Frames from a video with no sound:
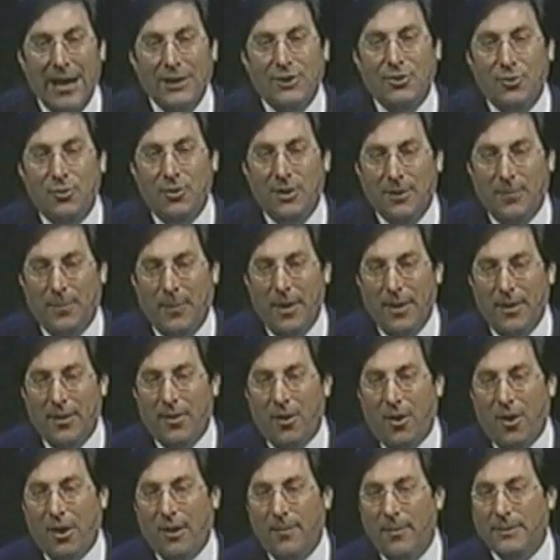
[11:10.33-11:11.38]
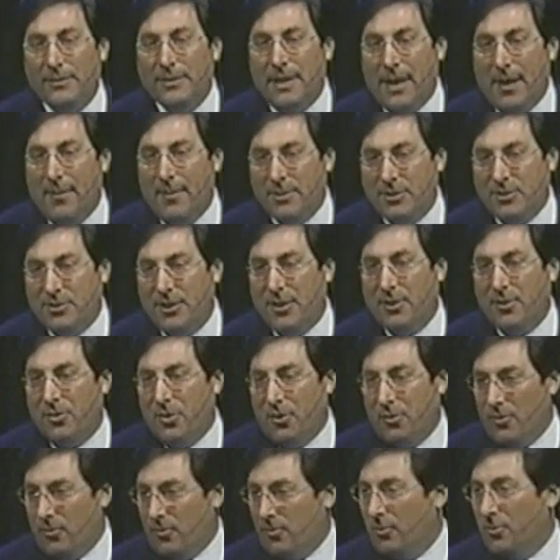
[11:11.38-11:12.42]
I do the appellate arguments, and I'm a
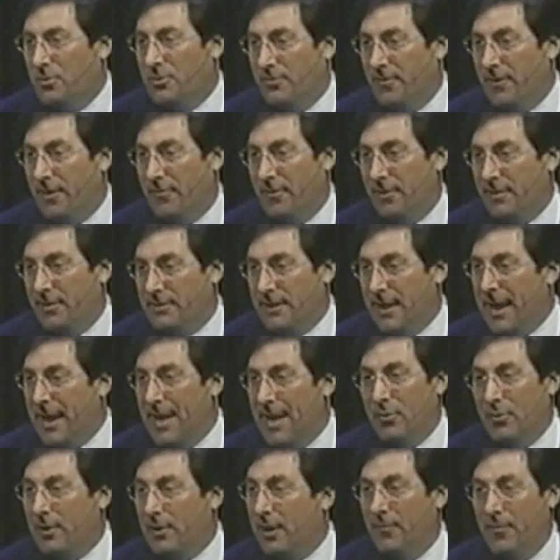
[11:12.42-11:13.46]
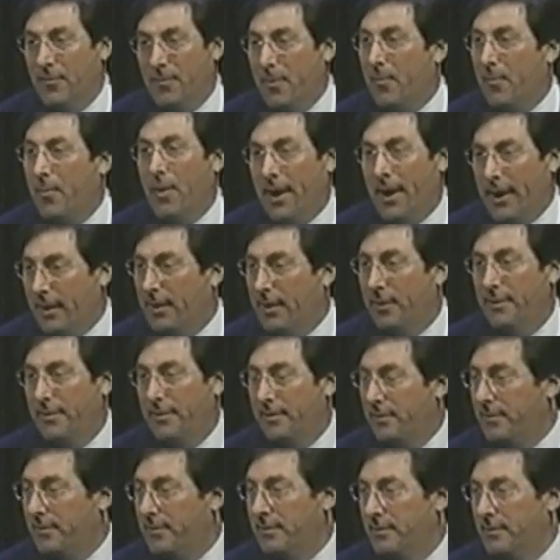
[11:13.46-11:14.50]
stickler on the rules of evidence, and I don't give them a break.
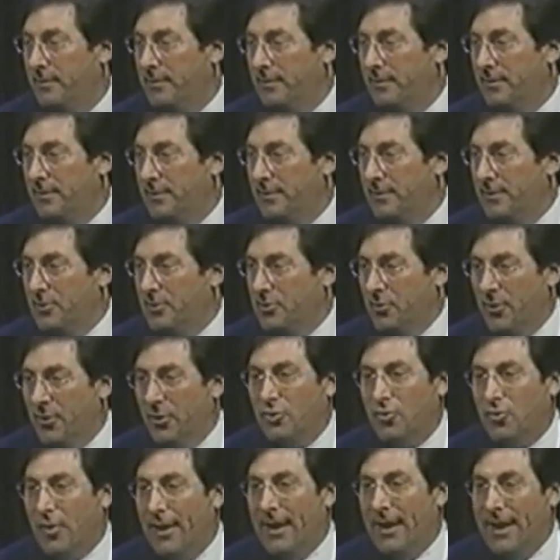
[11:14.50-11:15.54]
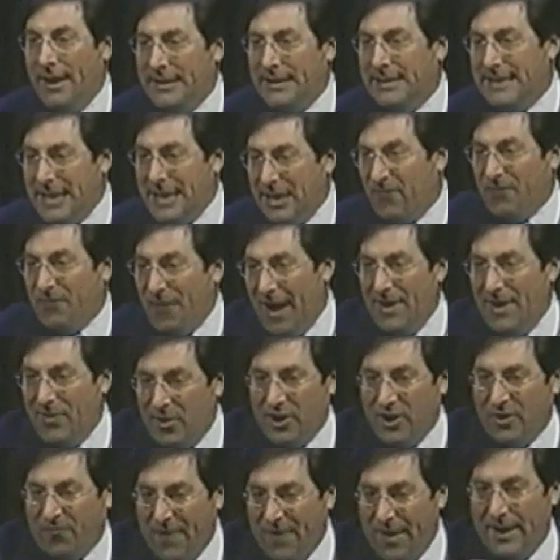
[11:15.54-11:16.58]
So they're trying to
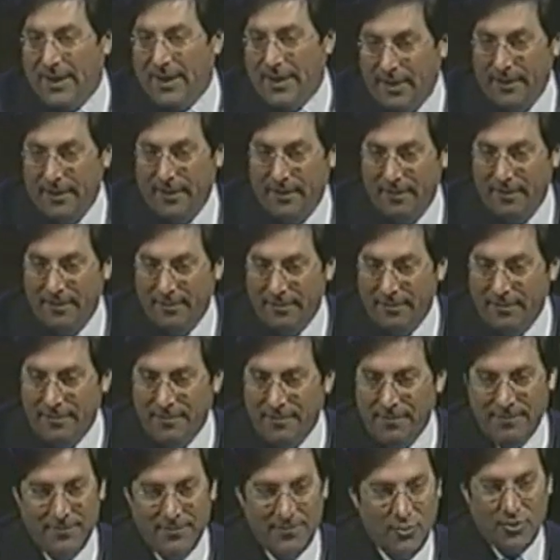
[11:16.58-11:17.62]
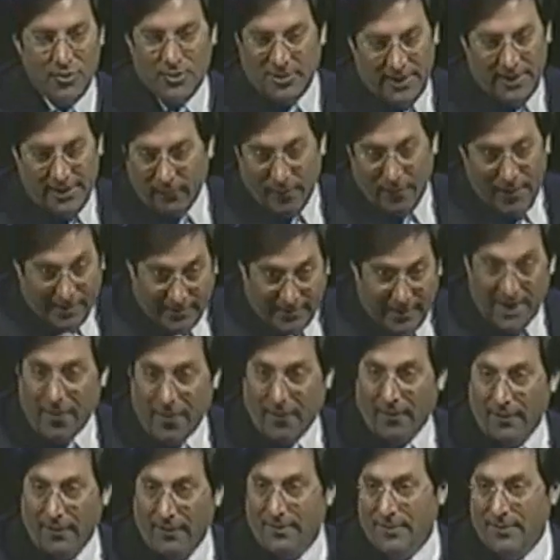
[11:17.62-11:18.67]
identify the defendant who's sitting right
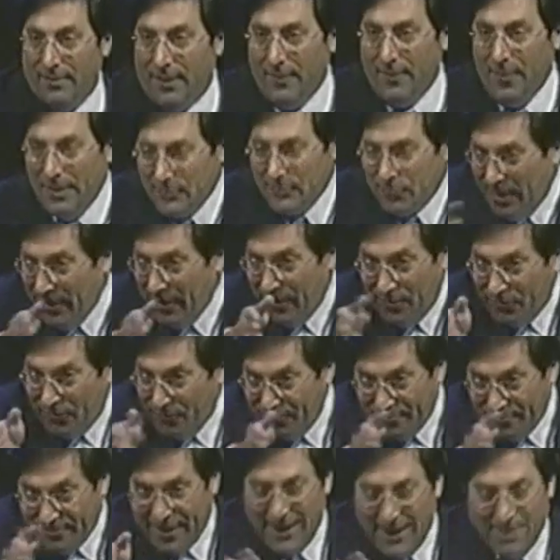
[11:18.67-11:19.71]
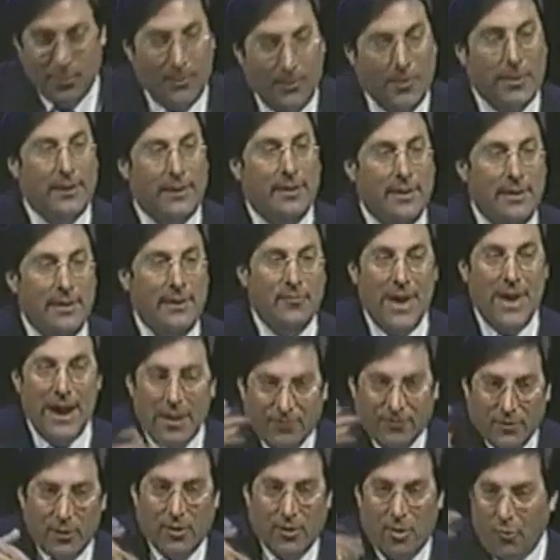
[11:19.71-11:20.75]
there. I mean, he's right on the table, but
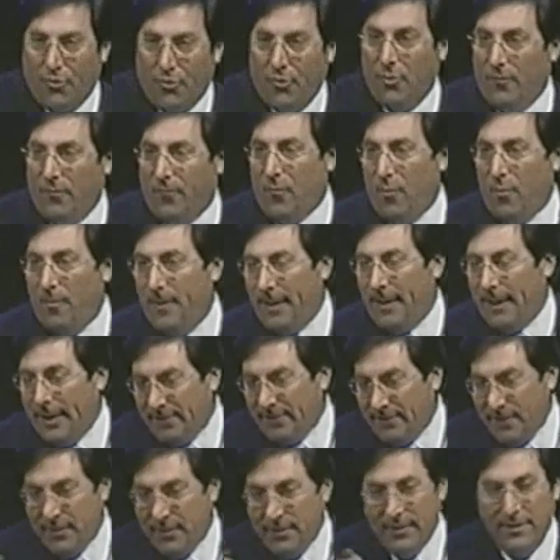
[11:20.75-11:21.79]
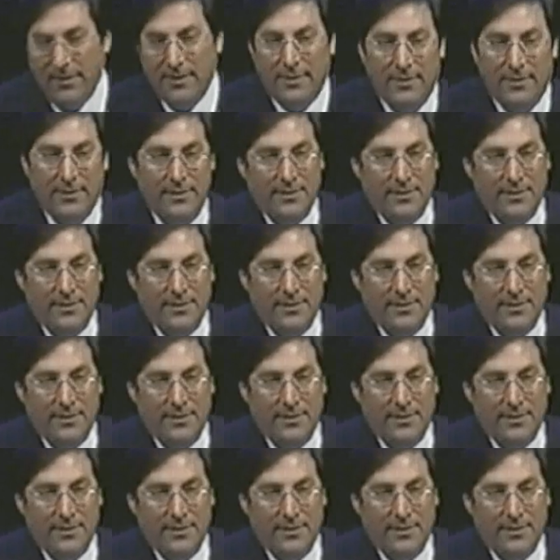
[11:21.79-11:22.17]
they have to go through the form, and they get the